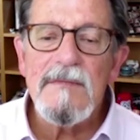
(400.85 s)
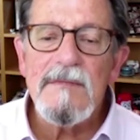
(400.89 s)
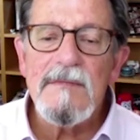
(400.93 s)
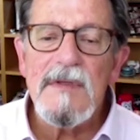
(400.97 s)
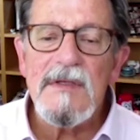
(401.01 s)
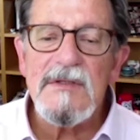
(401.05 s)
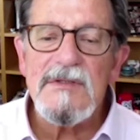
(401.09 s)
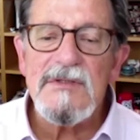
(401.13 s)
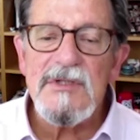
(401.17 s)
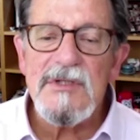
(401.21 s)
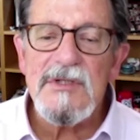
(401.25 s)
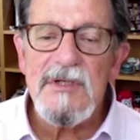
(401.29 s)

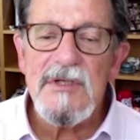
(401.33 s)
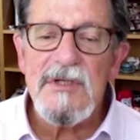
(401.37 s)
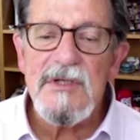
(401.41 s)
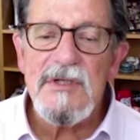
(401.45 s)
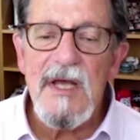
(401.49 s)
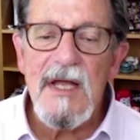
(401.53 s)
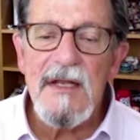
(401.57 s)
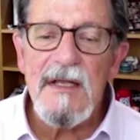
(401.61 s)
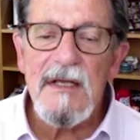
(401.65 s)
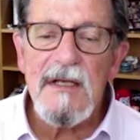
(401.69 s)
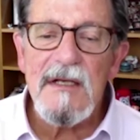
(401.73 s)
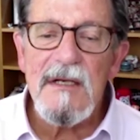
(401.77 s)
the
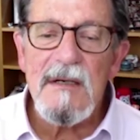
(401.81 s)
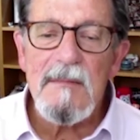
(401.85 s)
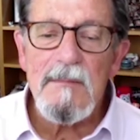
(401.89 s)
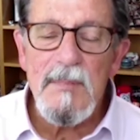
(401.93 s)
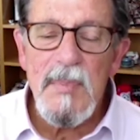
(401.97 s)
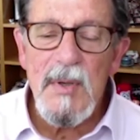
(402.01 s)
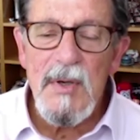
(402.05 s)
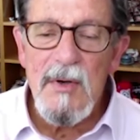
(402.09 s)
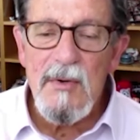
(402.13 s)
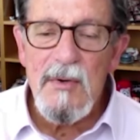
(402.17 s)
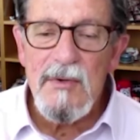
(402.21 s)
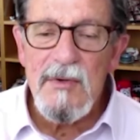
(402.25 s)
genetic
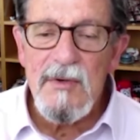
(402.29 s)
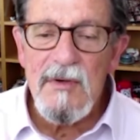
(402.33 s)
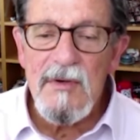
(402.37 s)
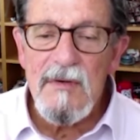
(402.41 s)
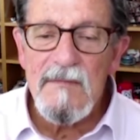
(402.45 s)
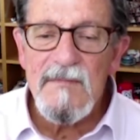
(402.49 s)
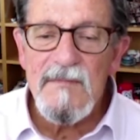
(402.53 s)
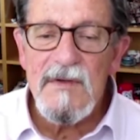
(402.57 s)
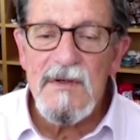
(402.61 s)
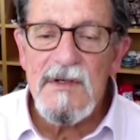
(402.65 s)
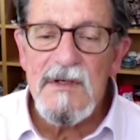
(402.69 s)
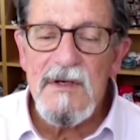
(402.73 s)
component
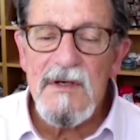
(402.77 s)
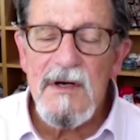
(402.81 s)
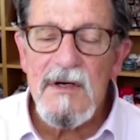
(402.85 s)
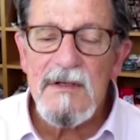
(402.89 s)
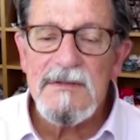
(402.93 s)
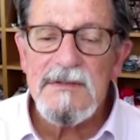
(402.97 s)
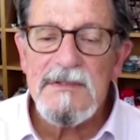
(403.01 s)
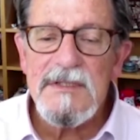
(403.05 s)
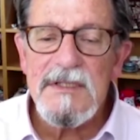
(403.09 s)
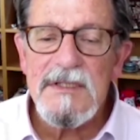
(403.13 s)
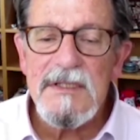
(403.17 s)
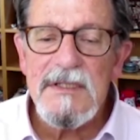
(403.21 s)
of the CAR
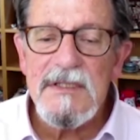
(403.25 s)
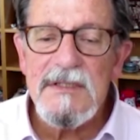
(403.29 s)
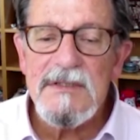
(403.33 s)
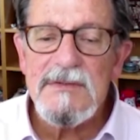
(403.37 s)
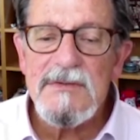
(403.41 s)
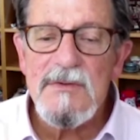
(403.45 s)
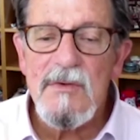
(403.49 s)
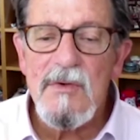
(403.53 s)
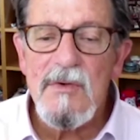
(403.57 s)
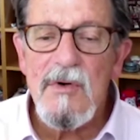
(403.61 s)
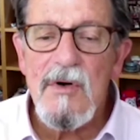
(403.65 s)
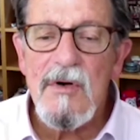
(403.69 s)
Ts,
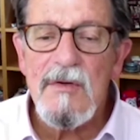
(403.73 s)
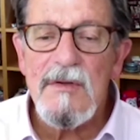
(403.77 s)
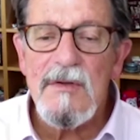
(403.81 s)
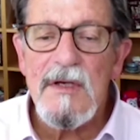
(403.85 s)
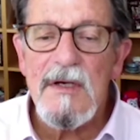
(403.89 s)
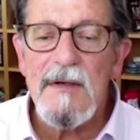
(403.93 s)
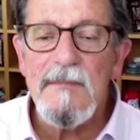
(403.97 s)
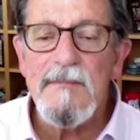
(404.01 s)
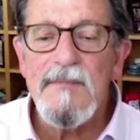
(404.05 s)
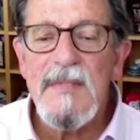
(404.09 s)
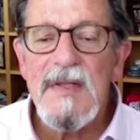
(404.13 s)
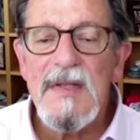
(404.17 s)
or
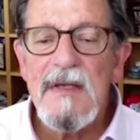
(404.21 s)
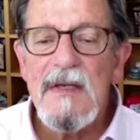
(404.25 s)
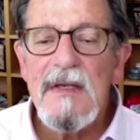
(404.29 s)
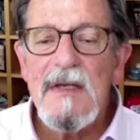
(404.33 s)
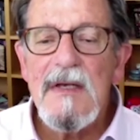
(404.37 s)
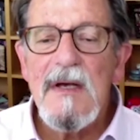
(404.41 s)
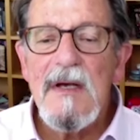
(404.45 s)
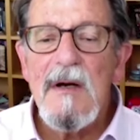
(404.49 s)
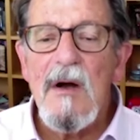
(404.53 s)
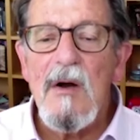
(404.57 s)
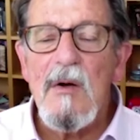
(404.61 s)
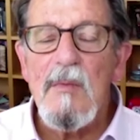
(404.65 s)

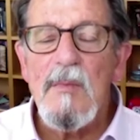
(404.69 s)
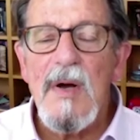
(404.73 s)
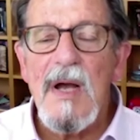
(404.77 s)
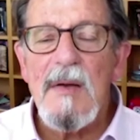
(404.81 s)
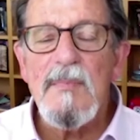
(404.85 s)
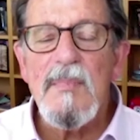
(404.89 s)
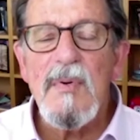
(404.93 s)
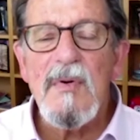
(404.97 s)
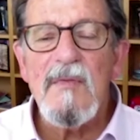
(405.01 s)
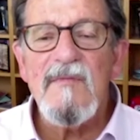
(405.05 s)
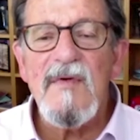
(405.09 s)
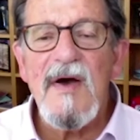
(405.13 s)
by
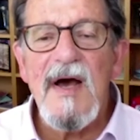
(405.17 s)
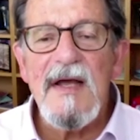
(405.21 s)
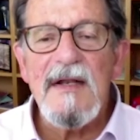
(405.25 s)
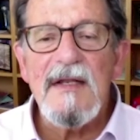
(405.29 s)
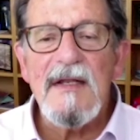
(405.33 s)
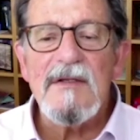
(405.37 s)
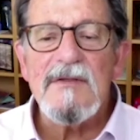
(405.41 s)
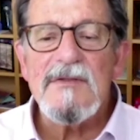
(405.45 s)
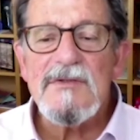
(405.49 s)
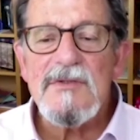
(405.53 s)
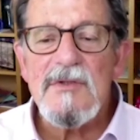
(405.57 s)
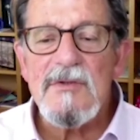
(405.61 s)

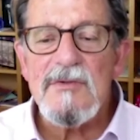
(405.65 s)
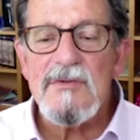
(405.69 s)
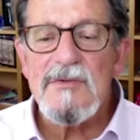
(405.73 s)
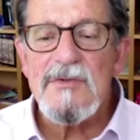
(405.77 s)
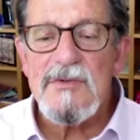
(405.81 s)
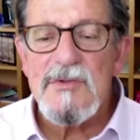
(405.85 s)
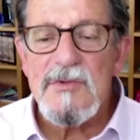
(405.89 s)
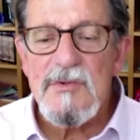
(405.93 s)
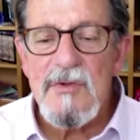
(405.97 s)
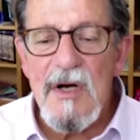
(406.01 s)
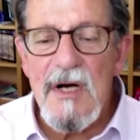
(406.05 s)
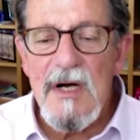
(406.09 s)
providing certain
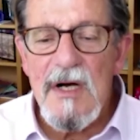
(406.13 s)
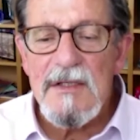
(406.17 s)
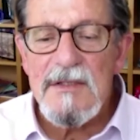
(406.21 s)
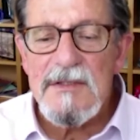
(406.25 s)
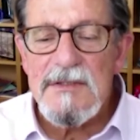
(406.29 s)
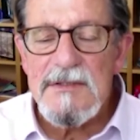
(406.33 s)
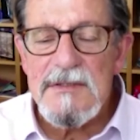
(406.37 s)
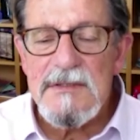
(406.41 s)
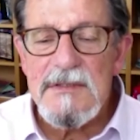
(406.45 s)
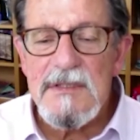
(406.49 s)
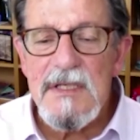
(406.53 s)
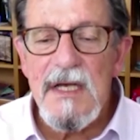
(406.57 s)

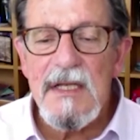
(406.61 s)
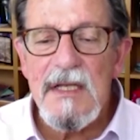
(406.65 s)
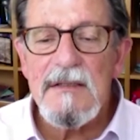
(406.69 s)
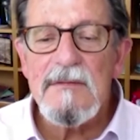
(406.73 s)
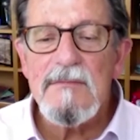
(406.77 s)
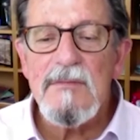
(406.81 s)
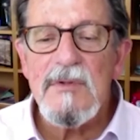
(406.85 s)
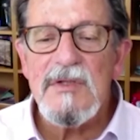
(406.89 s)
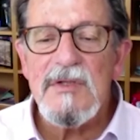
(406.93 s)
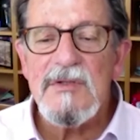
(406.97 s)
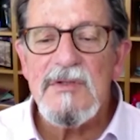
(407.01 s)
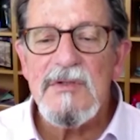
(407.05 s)
drugs that
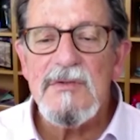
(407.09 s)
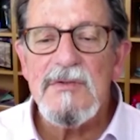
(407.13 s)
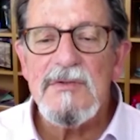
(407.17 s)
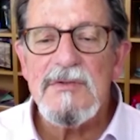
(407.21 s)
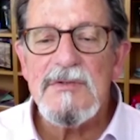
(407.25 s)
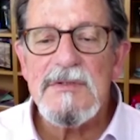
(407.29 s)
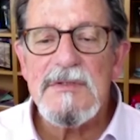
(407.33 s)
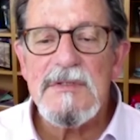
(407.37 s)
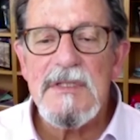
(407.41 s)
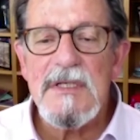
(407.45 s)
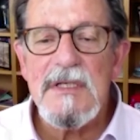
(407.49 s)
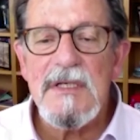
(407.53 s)

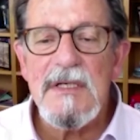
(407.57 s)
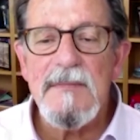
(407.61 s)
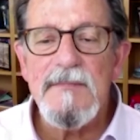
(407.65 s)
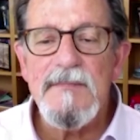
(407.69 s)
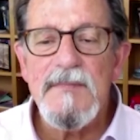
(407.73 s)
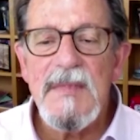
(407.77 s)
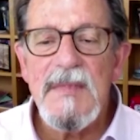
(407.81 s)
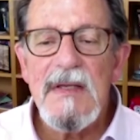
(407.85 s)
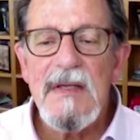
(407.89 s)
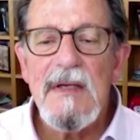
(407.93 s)
reduce the